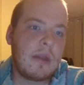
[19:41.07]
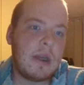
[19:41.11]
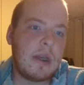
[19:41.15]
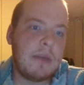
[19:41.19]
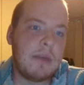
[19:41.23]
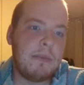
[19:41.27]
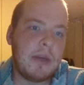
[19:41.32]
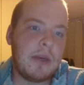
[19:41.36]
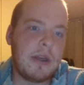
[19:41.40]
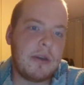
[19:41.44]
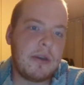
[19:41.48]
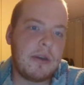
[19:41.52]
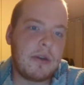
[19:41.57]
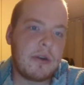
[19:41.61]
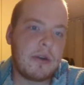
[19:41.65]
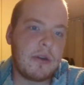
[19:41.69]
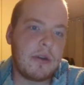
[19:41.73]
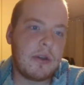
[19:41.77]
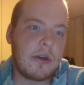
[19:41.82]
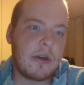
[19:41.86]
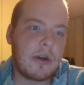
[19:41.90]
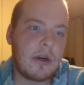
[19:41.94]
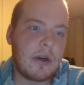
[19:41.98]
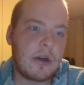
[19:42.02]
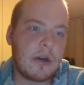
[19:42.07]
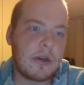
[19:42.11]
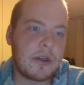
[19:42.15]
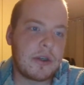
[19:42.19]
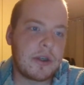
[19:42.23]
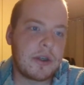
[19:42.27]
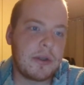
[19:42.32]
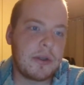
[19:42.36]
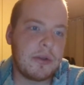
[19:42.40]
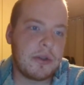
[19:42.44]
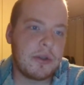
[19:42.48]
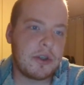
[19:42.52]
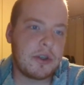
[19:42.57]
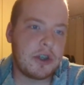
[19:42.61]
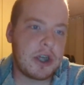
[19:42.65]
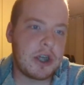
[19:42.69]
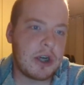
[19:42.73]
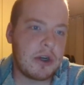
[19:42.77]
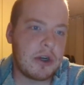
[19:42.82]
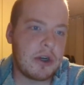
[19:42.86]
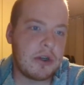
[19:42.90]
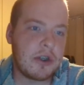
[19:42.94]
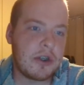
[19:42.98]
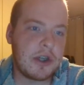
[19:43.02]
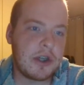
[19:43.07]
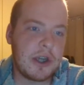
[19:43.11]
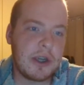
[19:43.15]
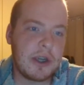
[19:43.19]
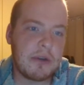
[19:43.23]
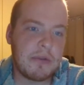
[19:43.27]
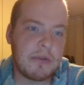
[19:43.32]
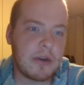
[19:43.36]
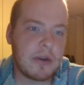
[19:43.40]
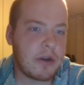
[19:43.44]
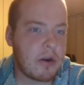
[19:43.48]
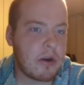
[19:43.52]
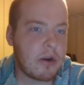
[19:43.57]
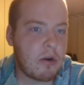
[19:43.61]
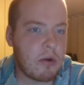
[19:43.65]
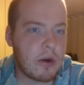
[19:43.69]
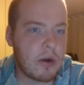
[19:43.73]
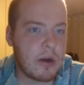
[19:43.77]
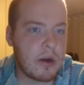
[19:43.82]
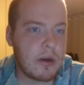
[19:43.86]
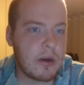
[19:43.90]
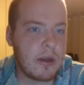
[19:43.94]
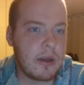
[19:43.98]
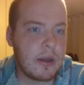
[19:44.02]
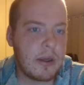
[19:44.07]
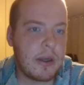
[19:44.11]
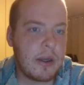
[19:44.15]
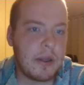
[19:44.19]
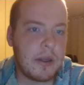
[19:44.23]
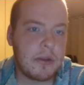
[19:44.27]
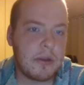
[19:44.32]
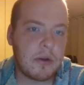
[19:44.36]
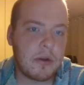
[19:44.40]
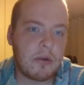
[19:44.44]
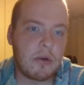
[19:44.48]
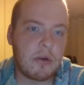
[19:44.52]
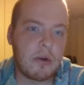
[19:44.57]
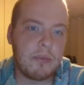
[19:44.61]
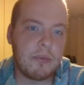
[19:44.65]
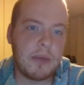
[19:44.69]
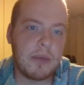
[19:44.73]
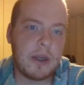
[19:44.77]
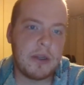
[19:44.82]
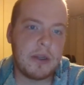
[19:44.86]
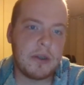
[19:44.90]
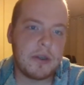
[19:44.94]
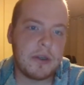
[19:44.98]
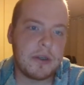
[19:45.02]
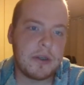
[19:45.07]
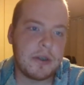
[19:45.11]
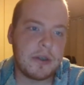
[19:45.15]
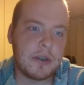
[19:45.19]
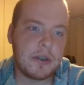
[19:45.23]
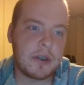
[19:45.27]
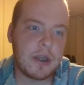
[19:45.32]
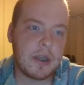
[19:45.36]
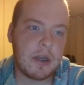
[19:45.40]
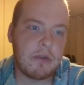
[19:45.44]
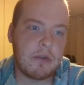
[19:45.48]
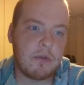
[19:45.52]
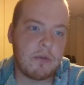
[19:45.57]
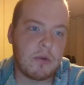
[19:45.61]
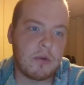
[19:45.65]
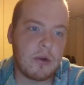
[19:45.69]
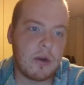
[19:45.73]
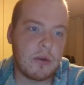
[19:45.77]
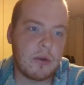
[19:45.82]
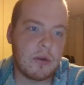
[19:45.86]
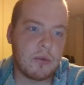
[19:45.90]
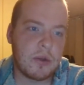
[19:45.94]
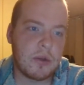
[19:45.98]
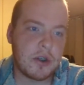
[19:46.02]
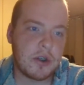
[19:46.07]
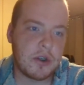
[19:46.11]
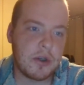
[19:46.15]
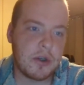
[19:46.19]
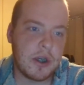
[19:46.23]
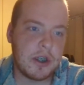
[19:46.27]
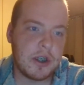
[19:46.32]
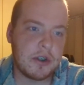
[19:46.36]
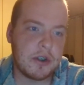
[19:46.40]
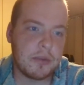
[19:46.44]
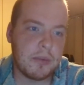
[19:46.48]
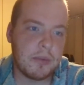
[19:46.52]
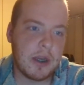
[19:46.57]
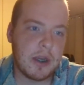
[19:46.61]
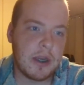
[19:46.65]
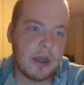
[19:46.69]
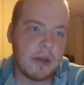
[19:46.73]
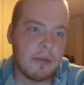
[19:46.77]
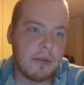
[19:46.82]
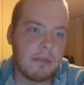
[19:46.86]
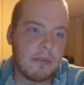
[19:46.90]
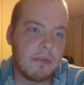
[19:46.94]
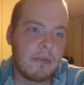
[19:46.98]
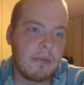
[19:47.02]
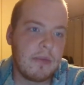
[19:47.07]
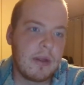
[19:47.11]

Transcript: And men turned their hearts to the cherishing of their corn and the corn maidens instead of warring with strange men.